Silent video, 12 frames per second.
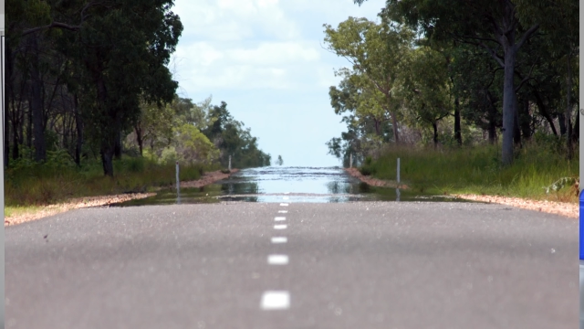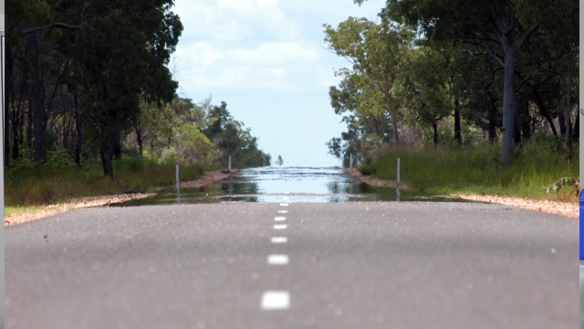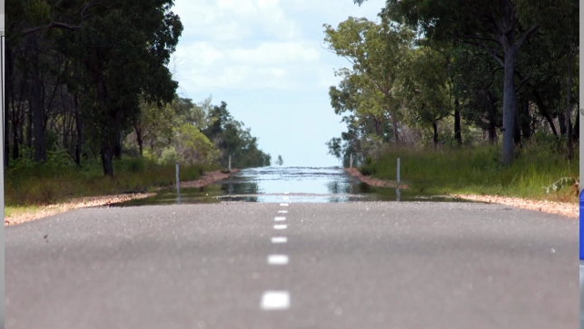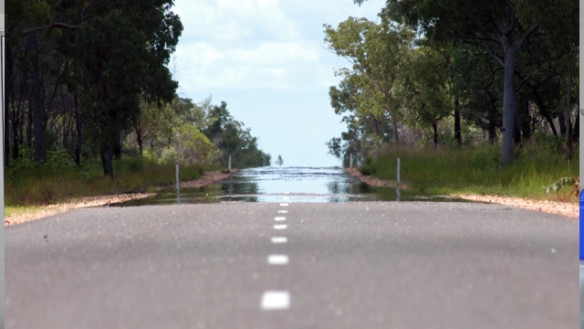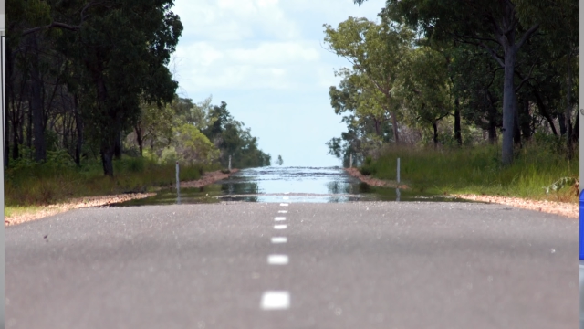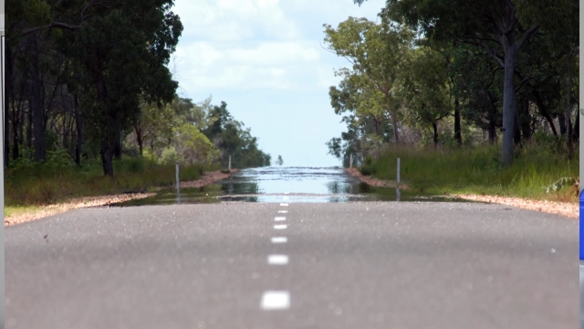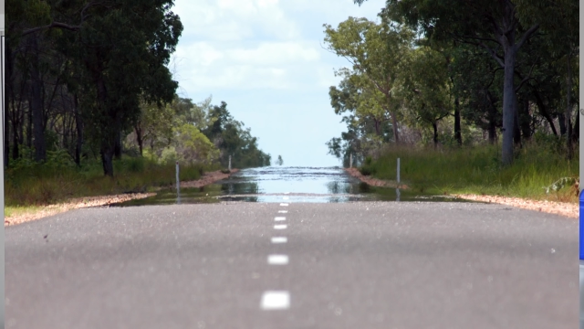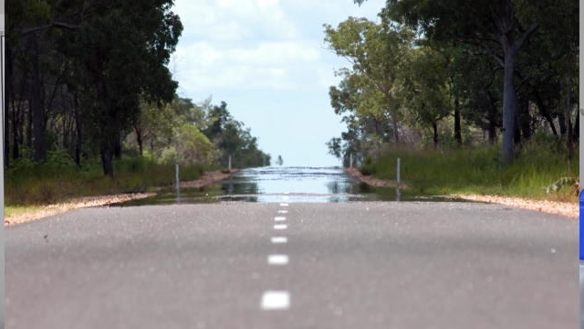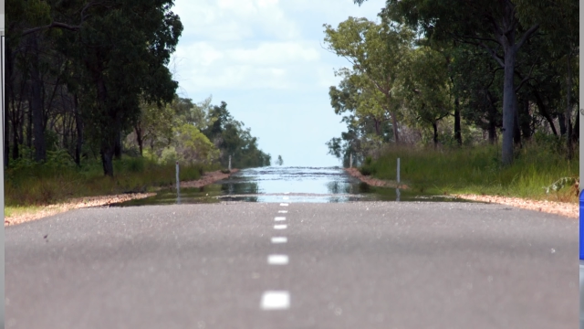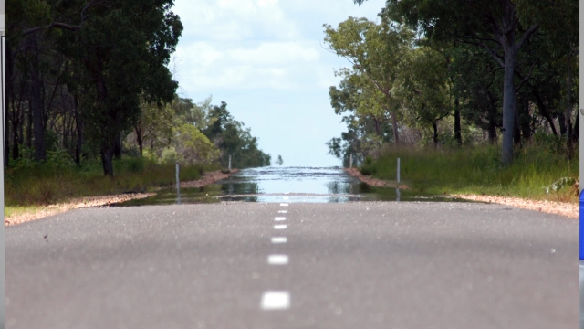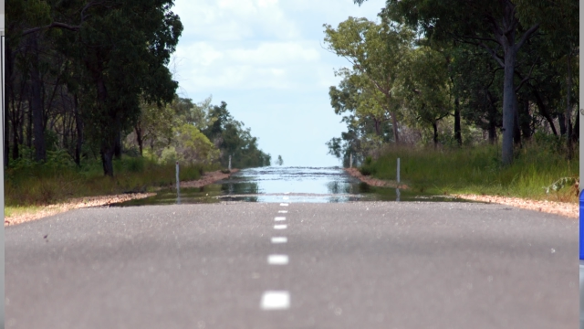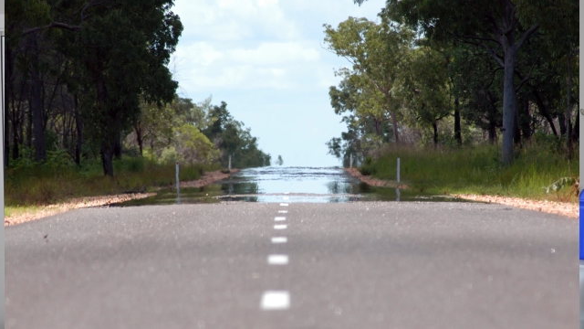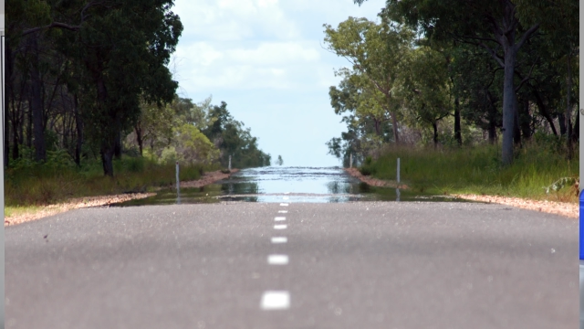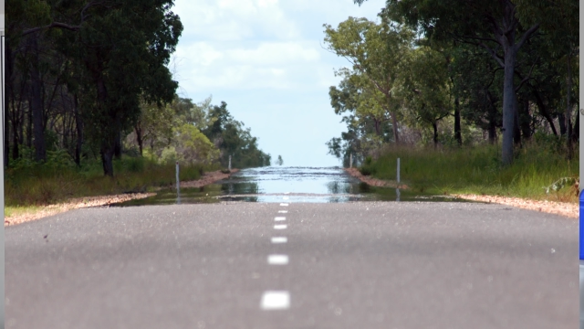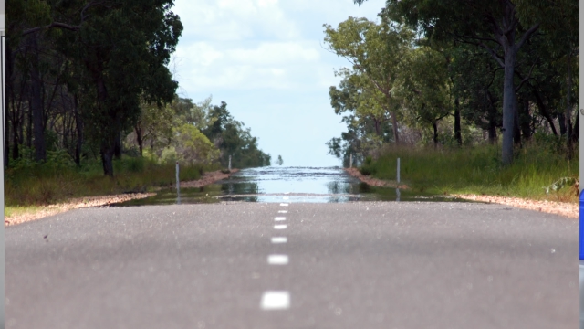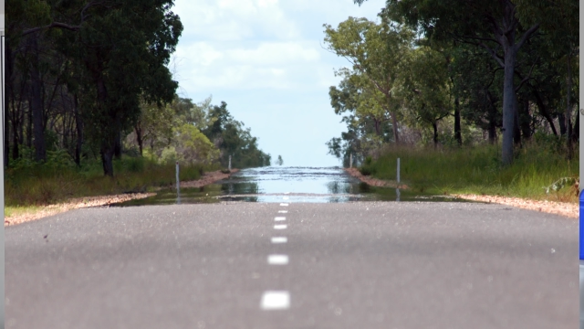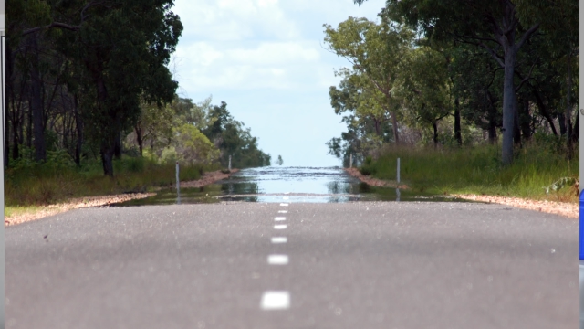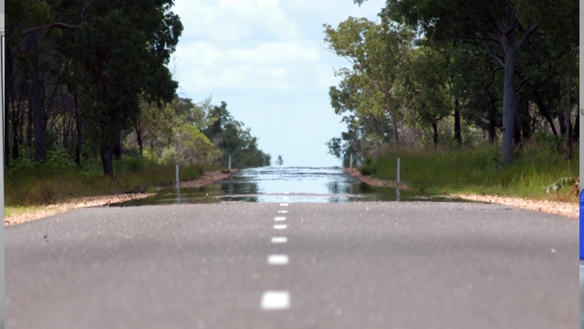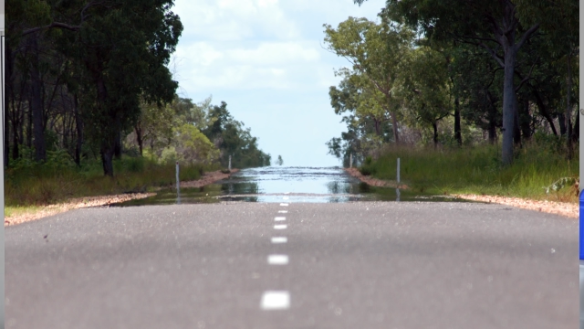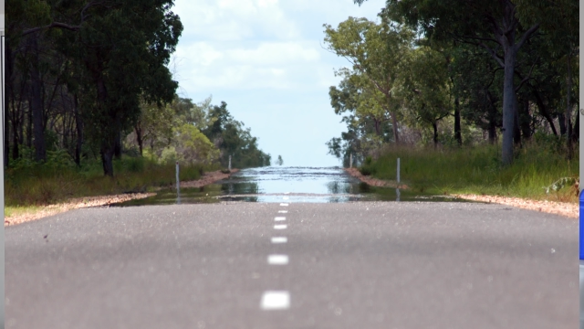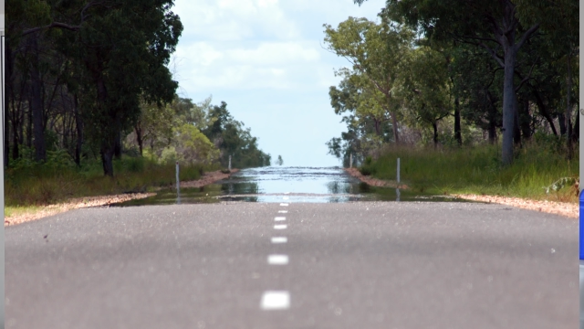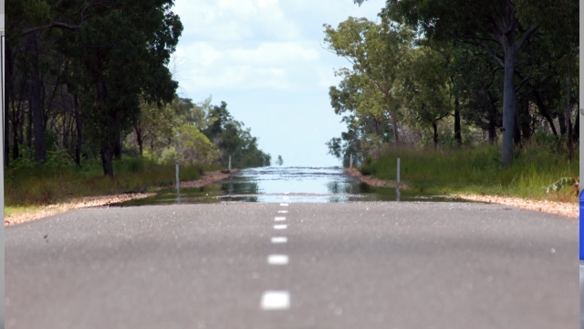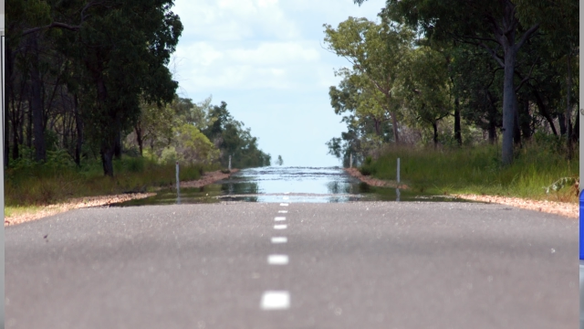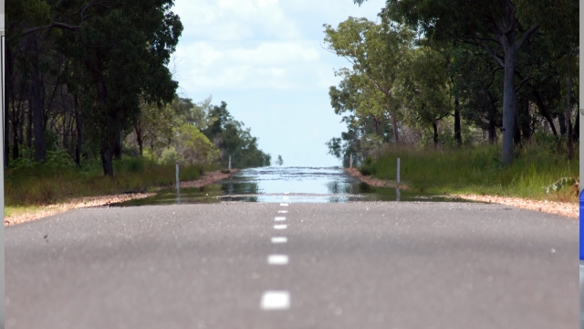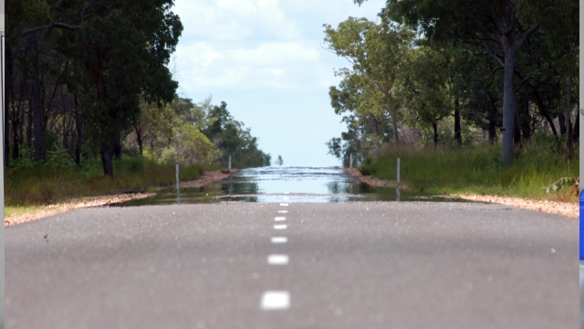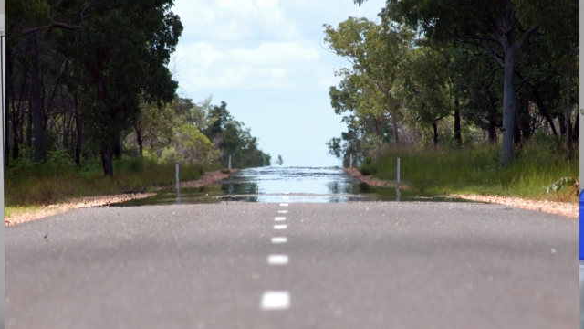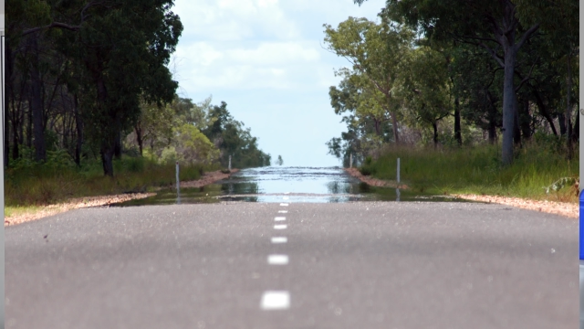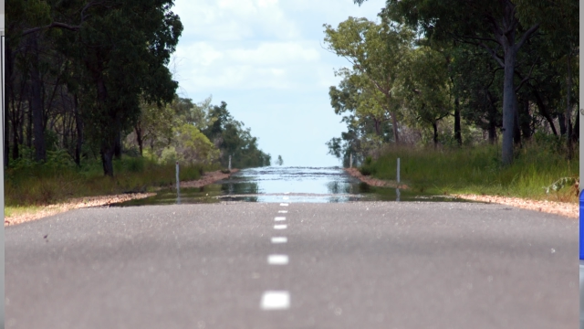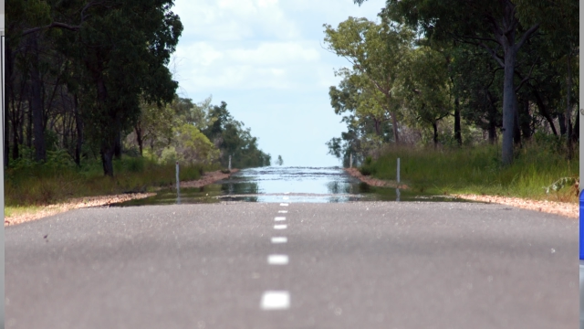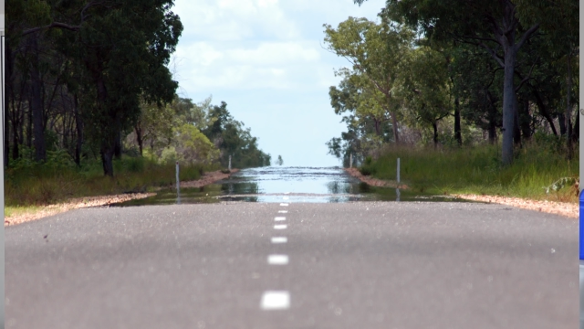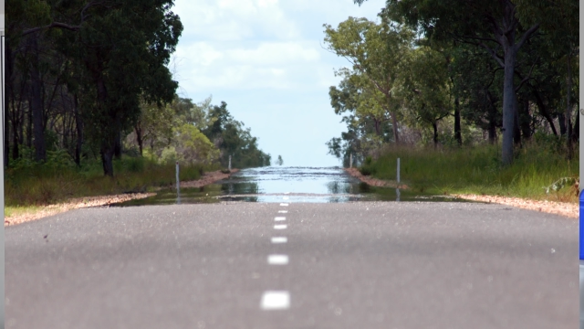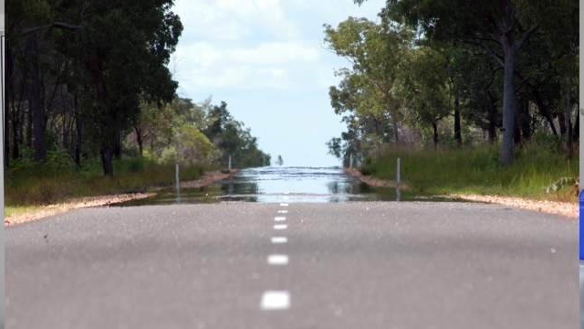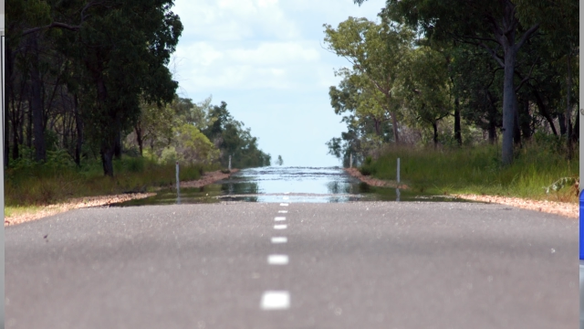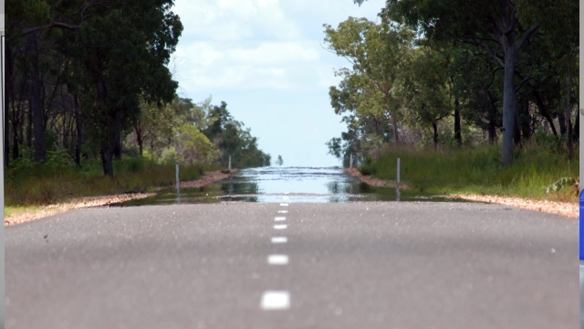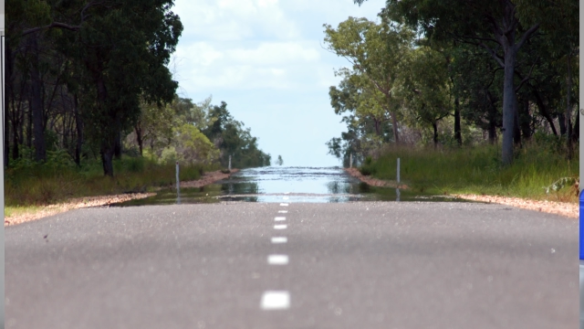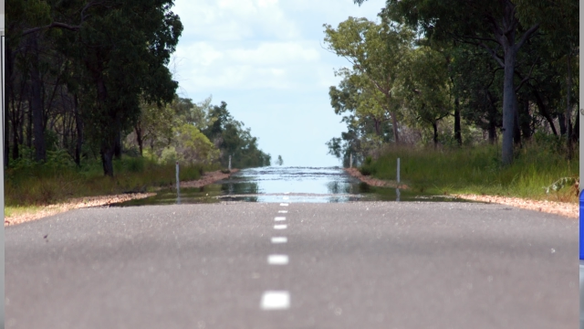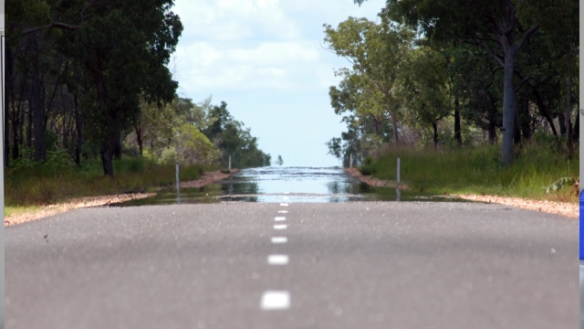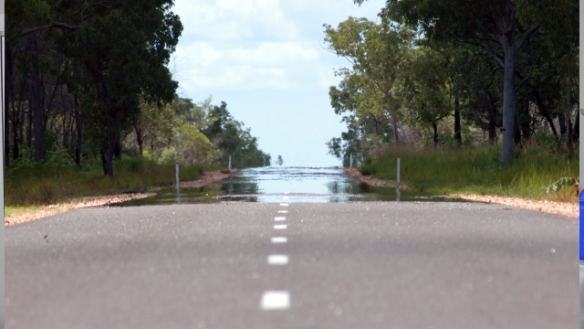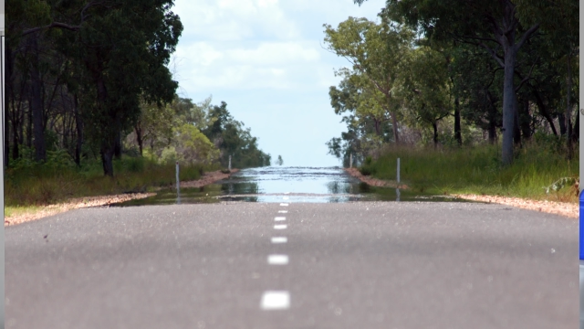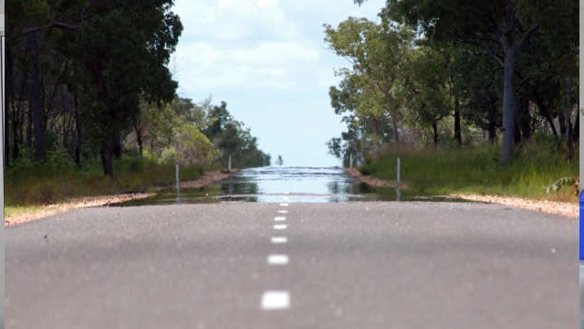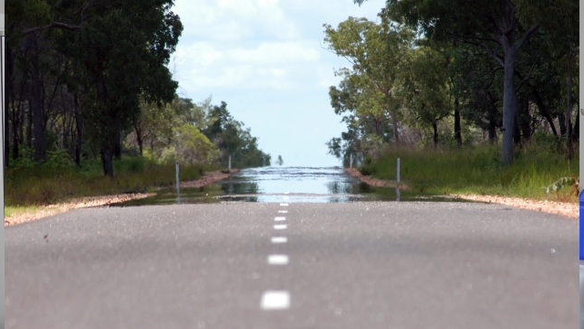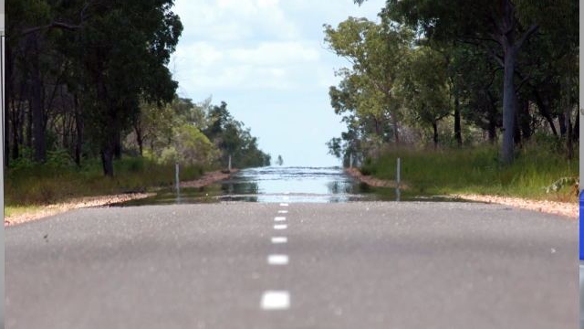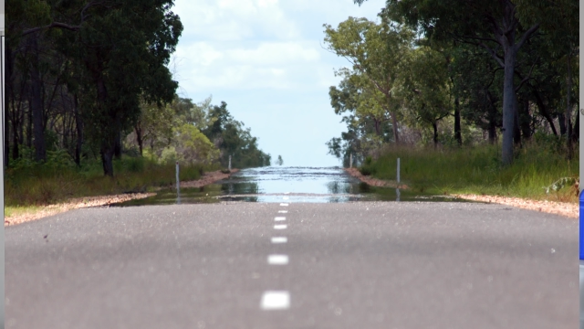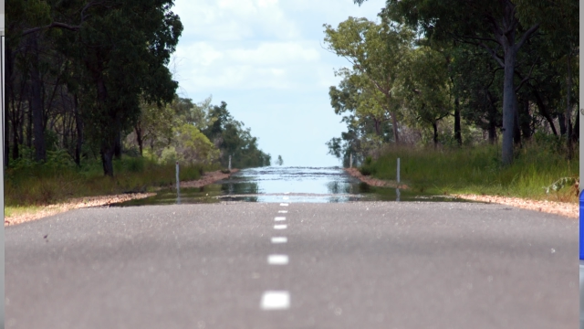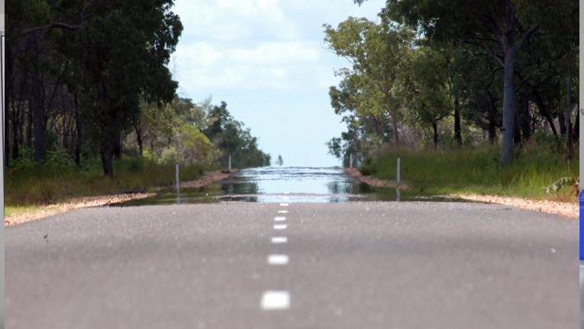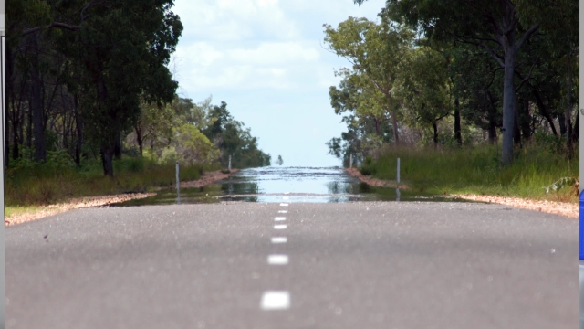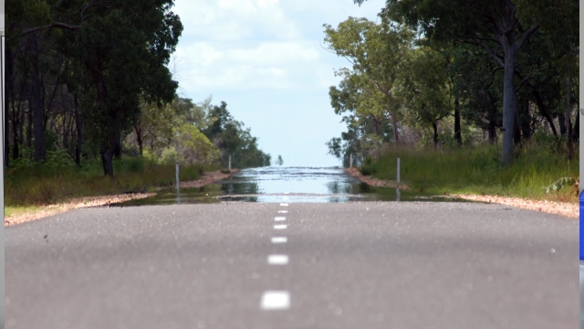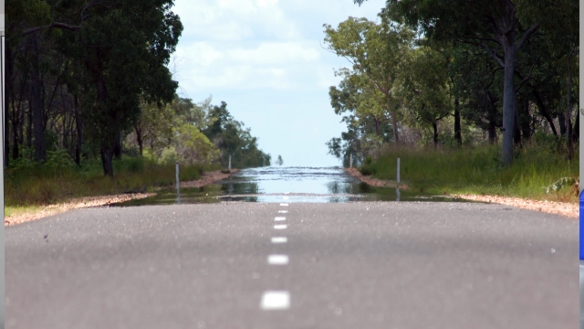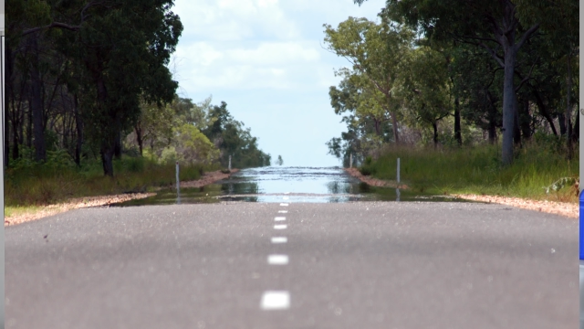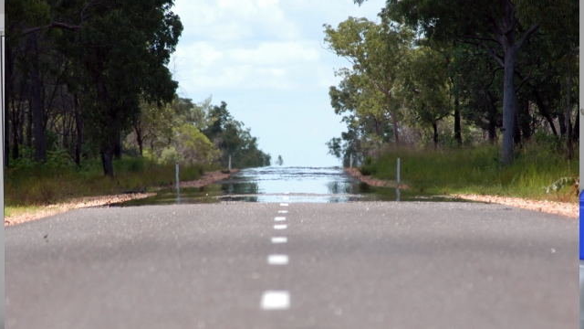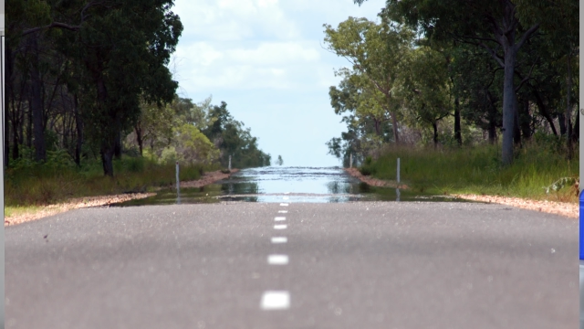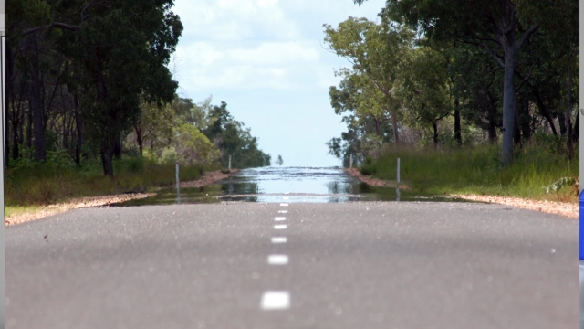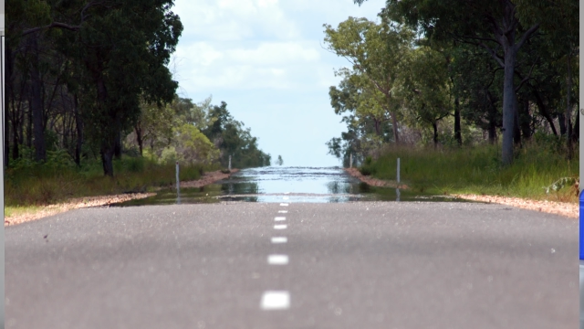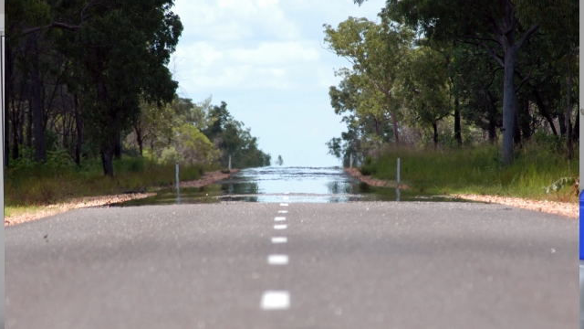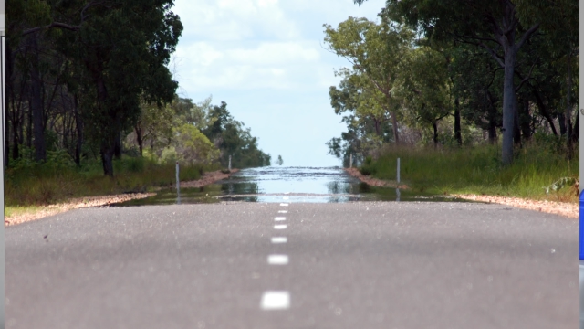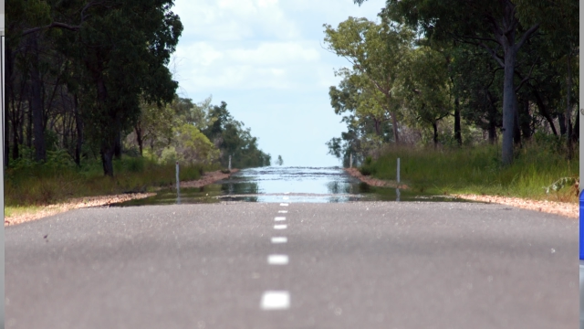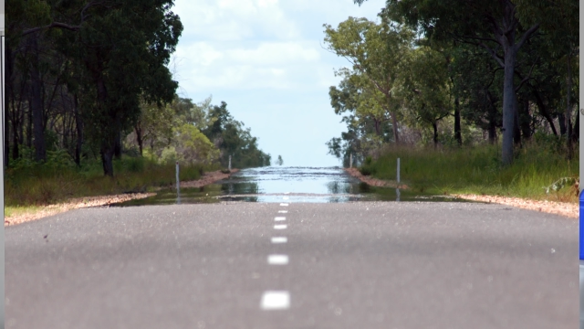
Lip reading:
(no speaker visible)